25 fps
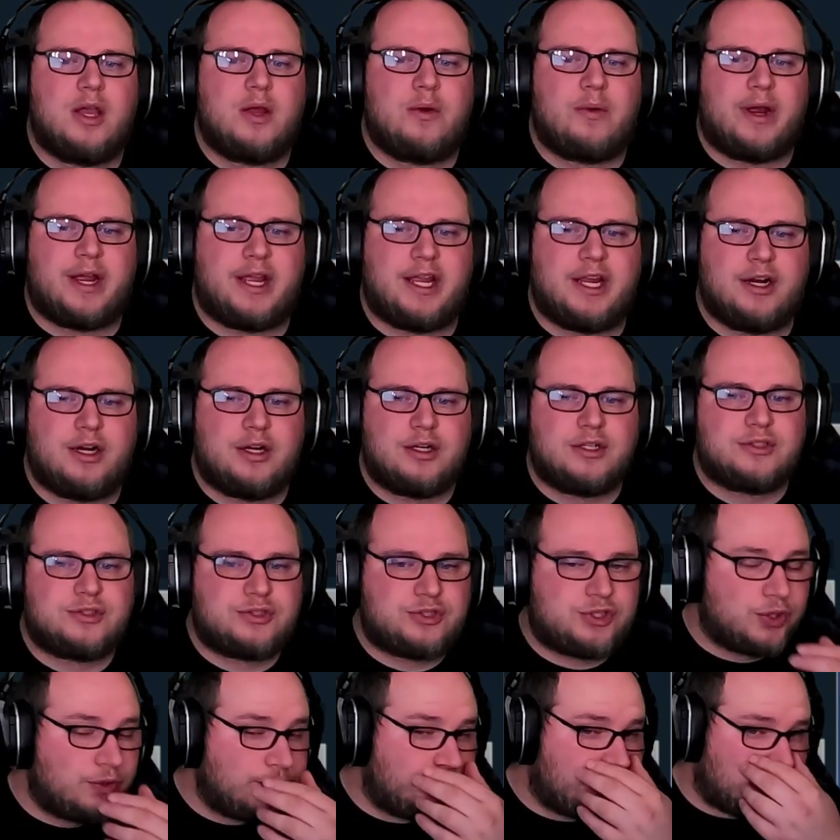Right here,
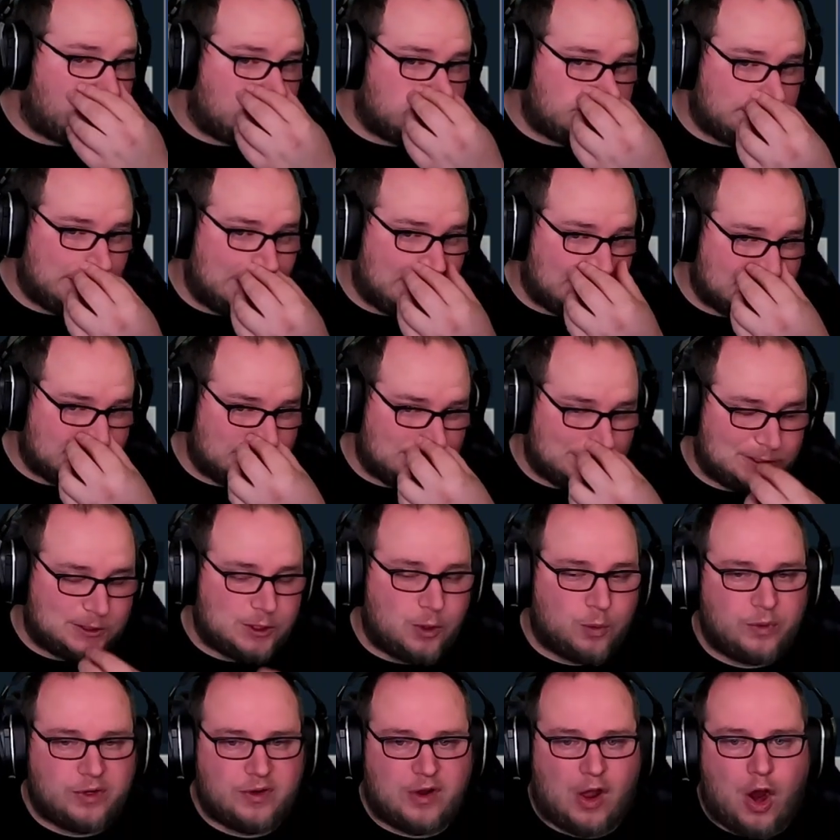2, 4, 6.
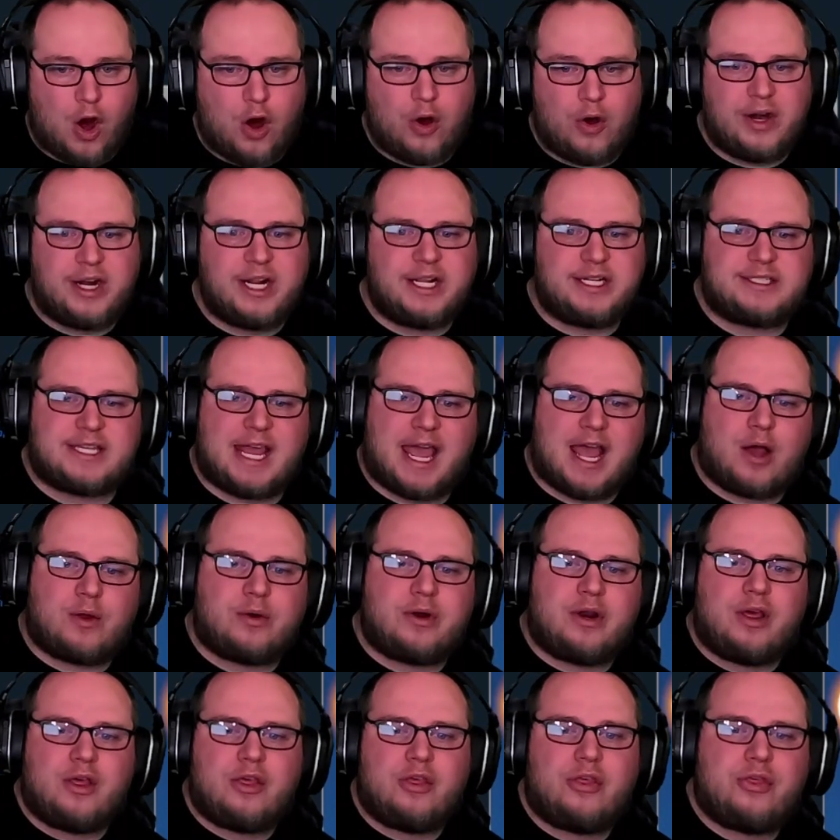So we're already
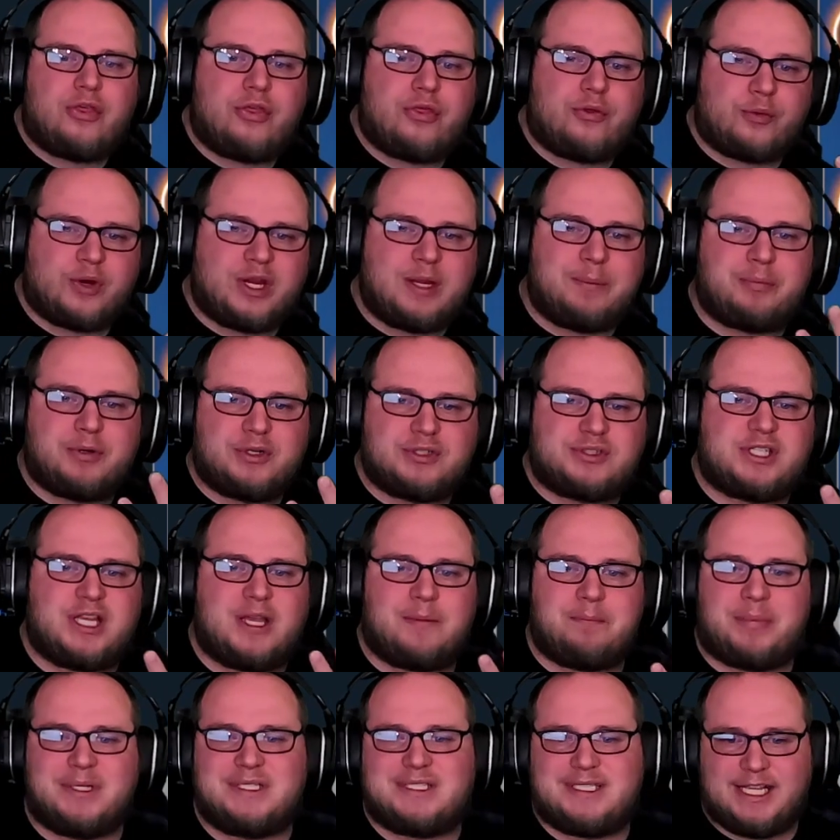down
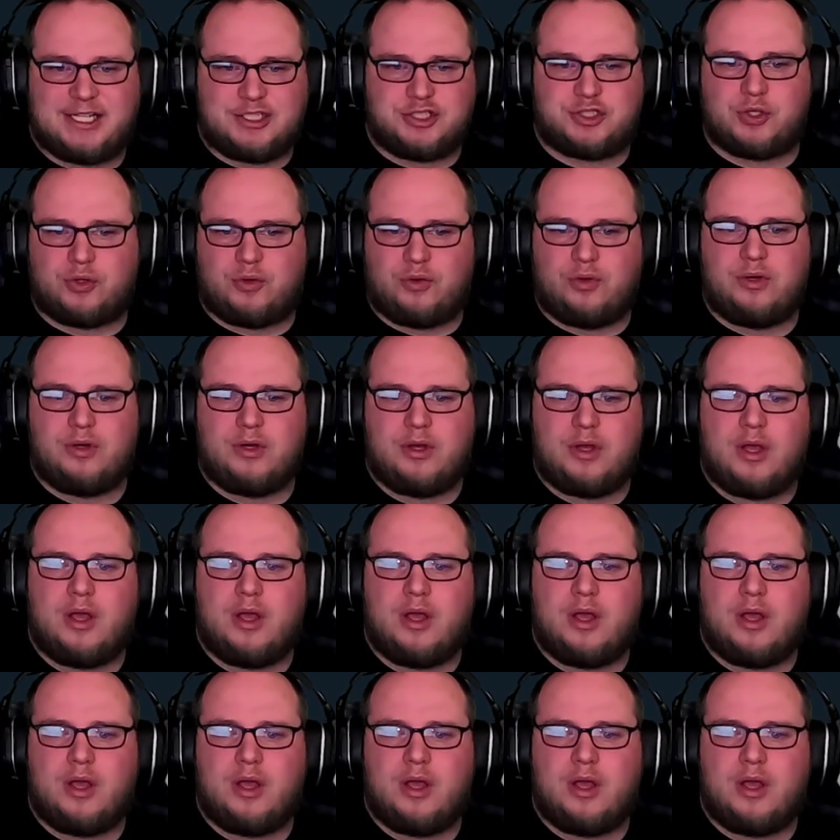3% potential